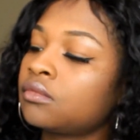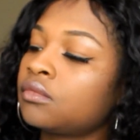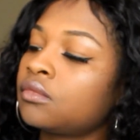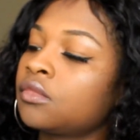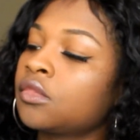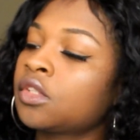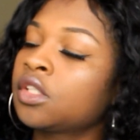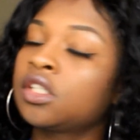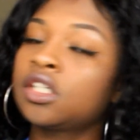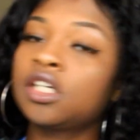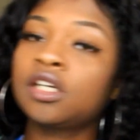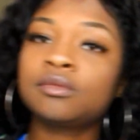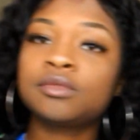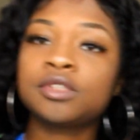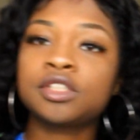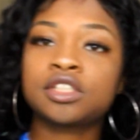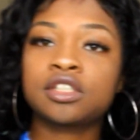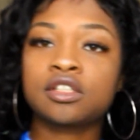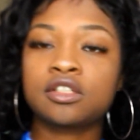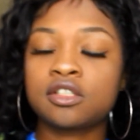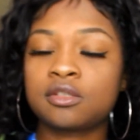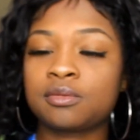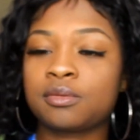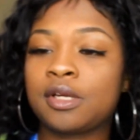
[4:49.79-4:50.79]
i'm
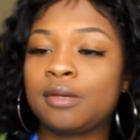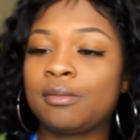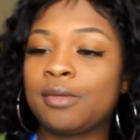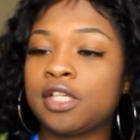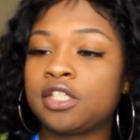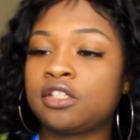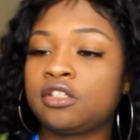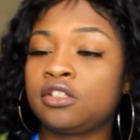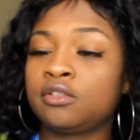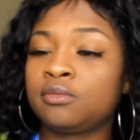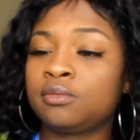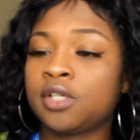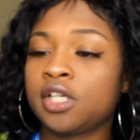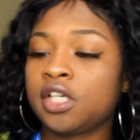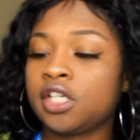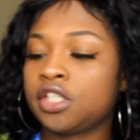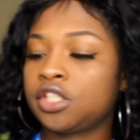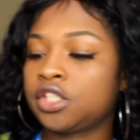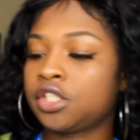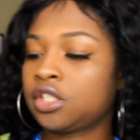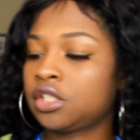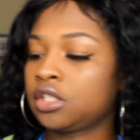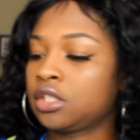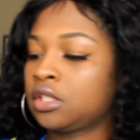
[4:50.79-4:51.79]
just gonna spray my
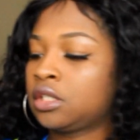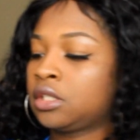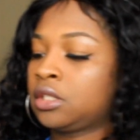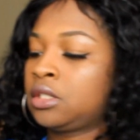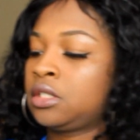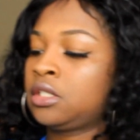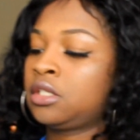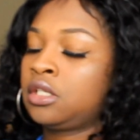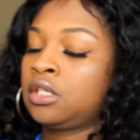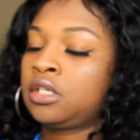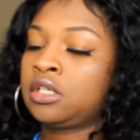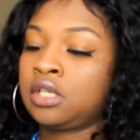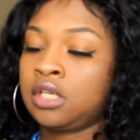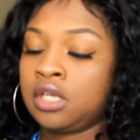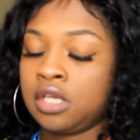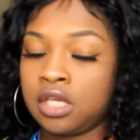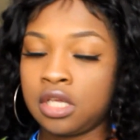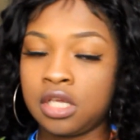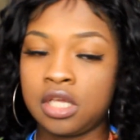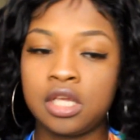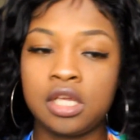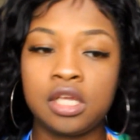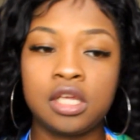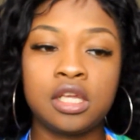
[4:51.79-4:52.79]
toothbrush
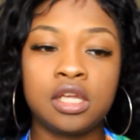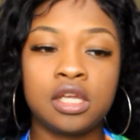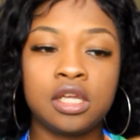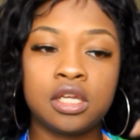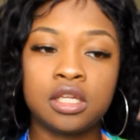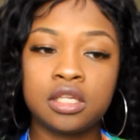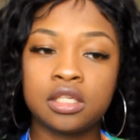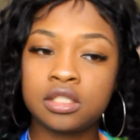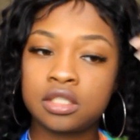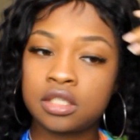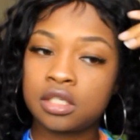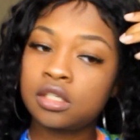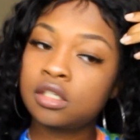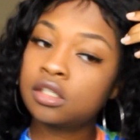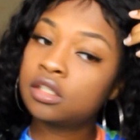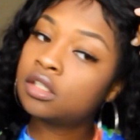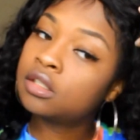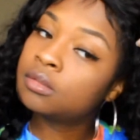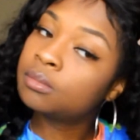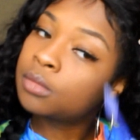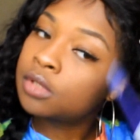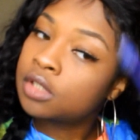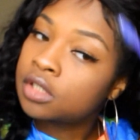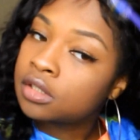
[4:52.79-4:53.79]
and
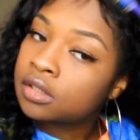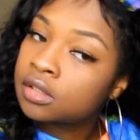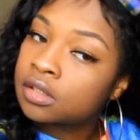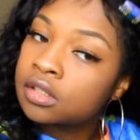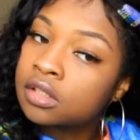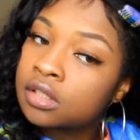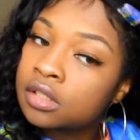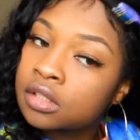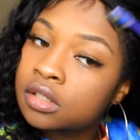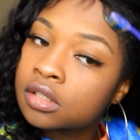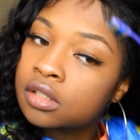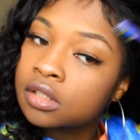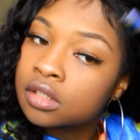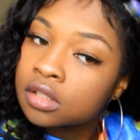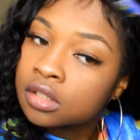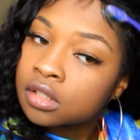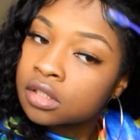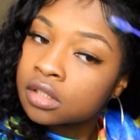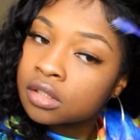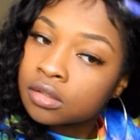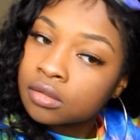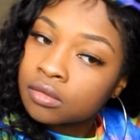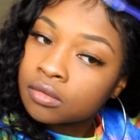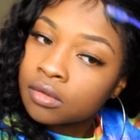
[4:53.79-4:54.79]
um
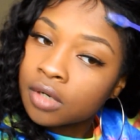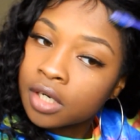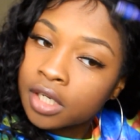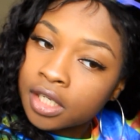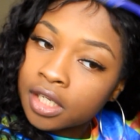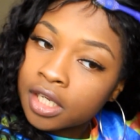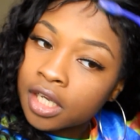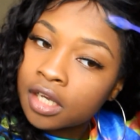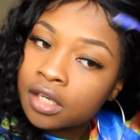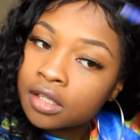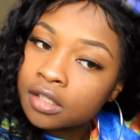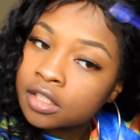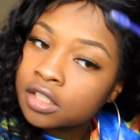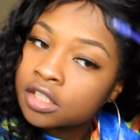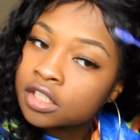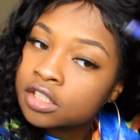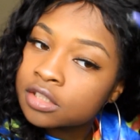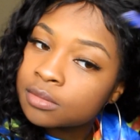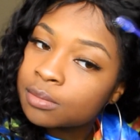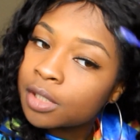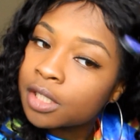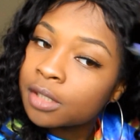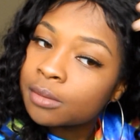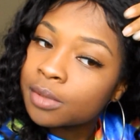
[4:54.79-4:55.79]
rake out
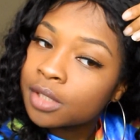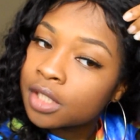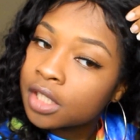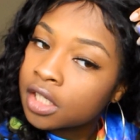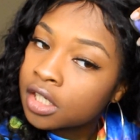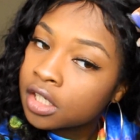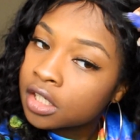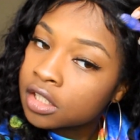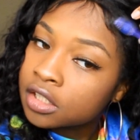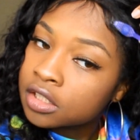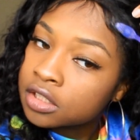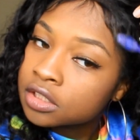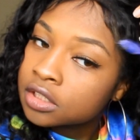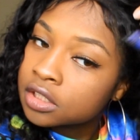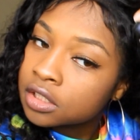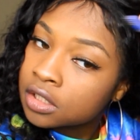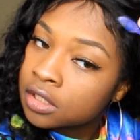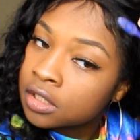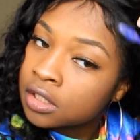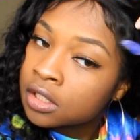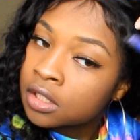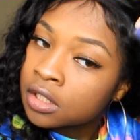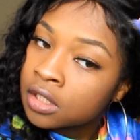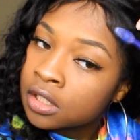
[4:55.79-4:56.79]
these baby hairs
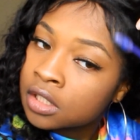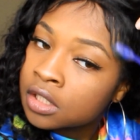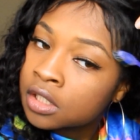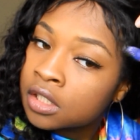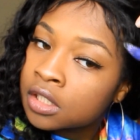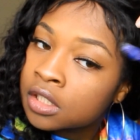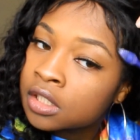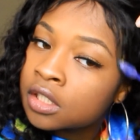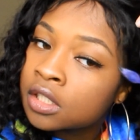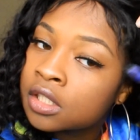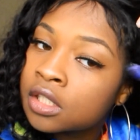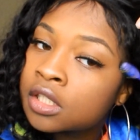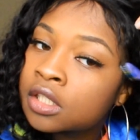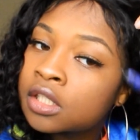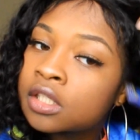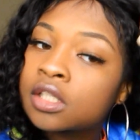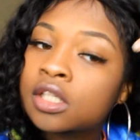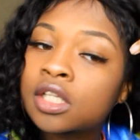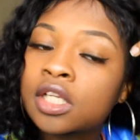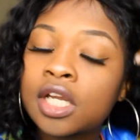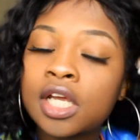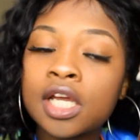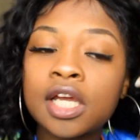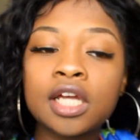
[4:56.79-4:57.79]

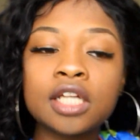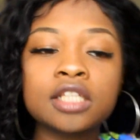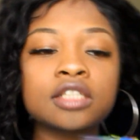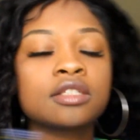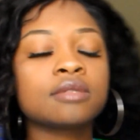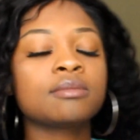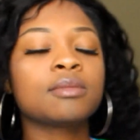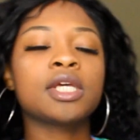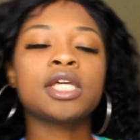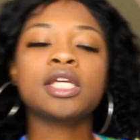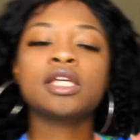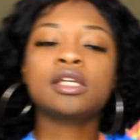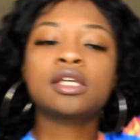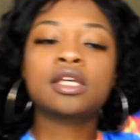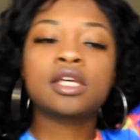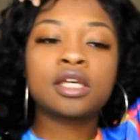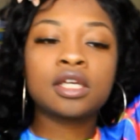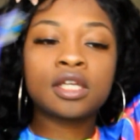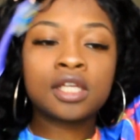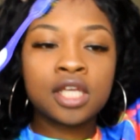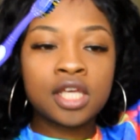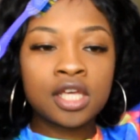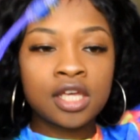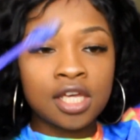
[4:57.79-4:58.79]
that i had to
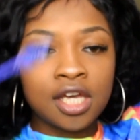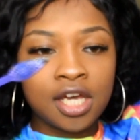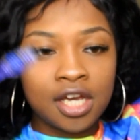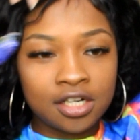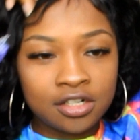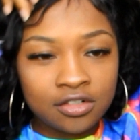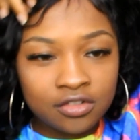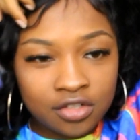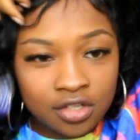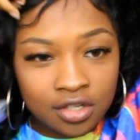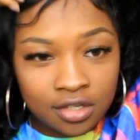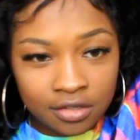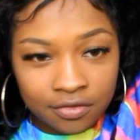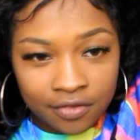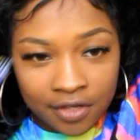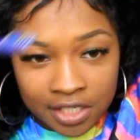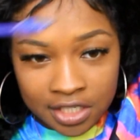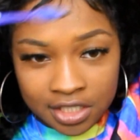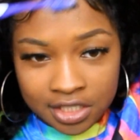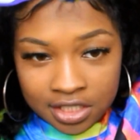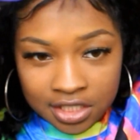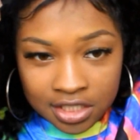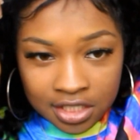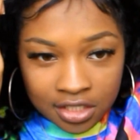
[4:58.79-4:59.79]
make I don't know if
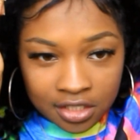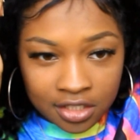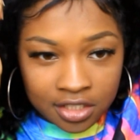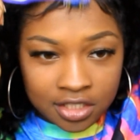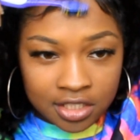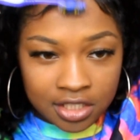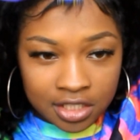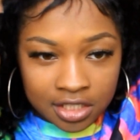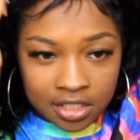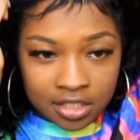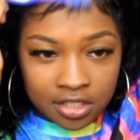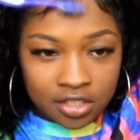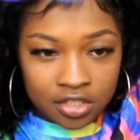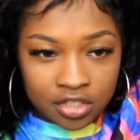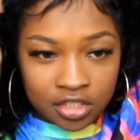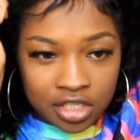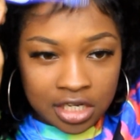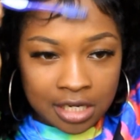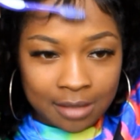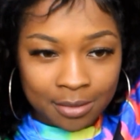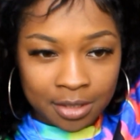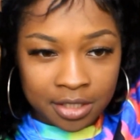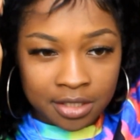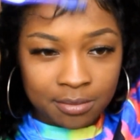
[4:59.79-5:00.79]
I necessarily did a good
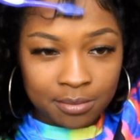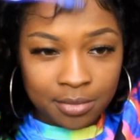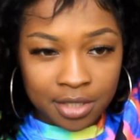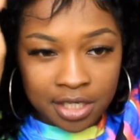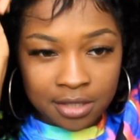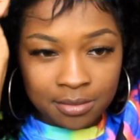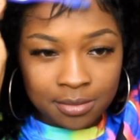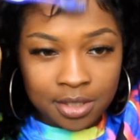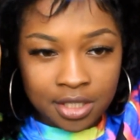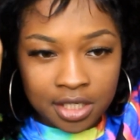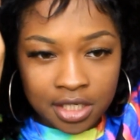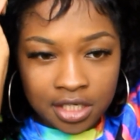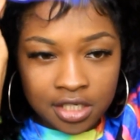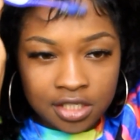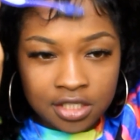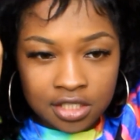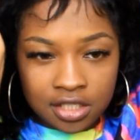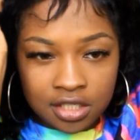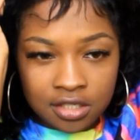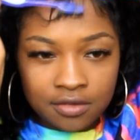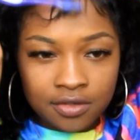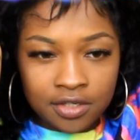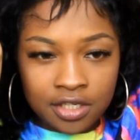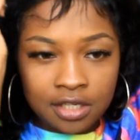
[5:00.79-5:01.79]
job on the baby
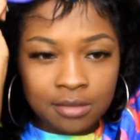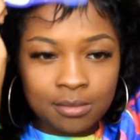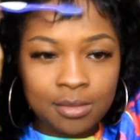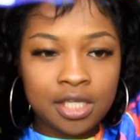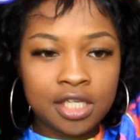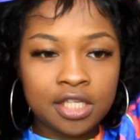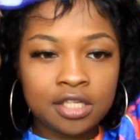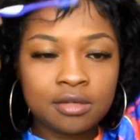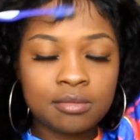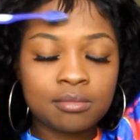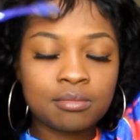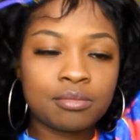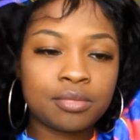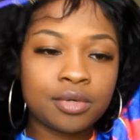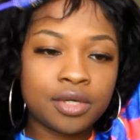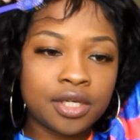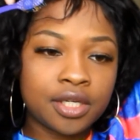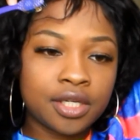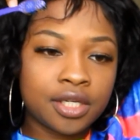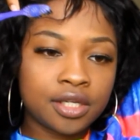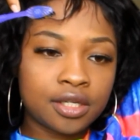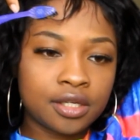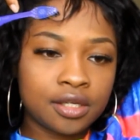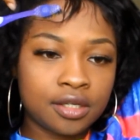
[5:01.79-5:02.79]
hairs though when I made them,
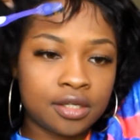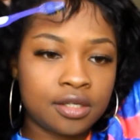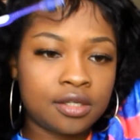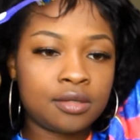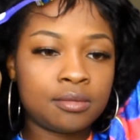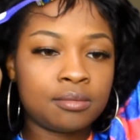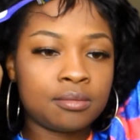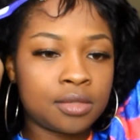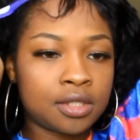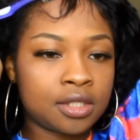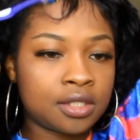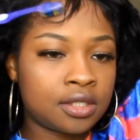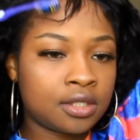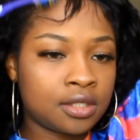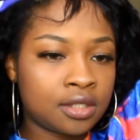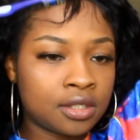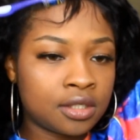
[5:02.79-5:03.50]
but um,